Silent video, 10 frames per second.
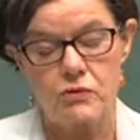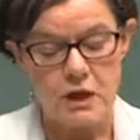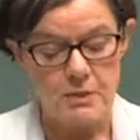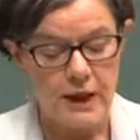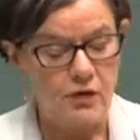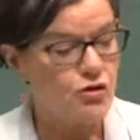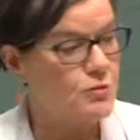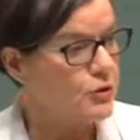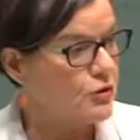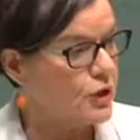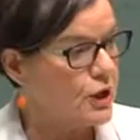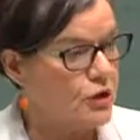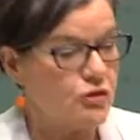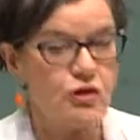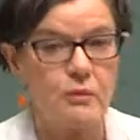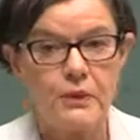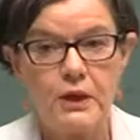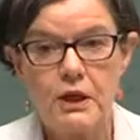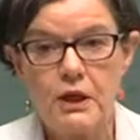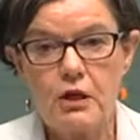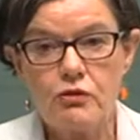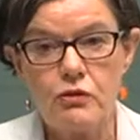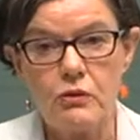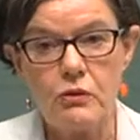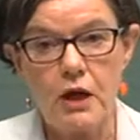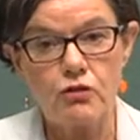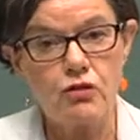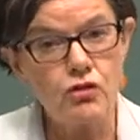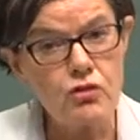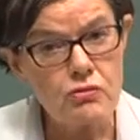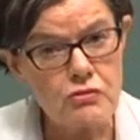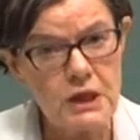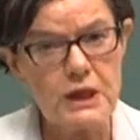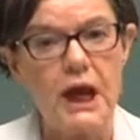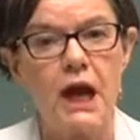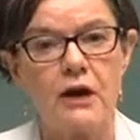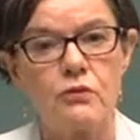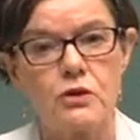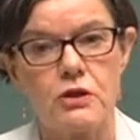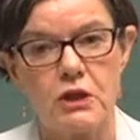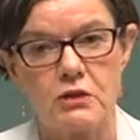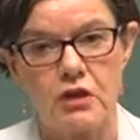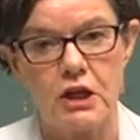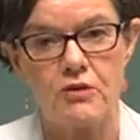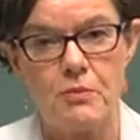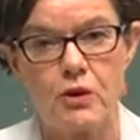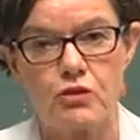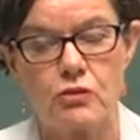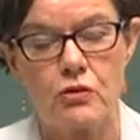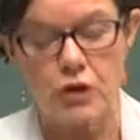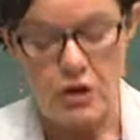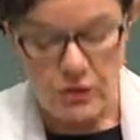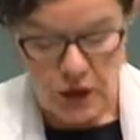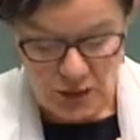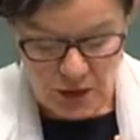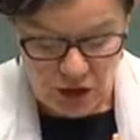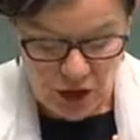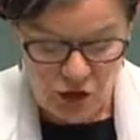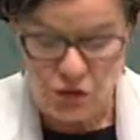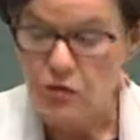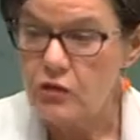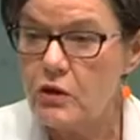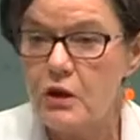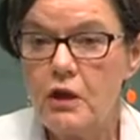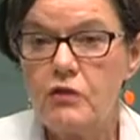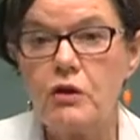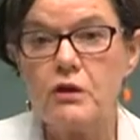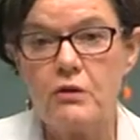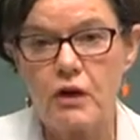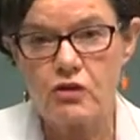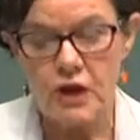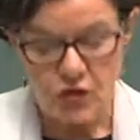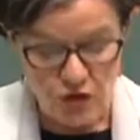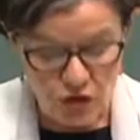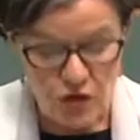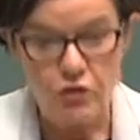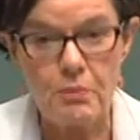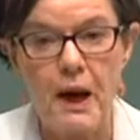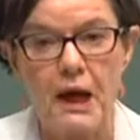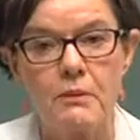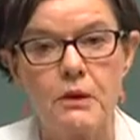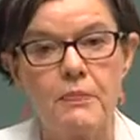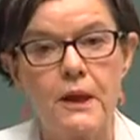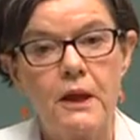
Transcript: really pay tribute to the leadership to do the really hard work to get everybody to agree to the recommendations. So congratulations to this parliament.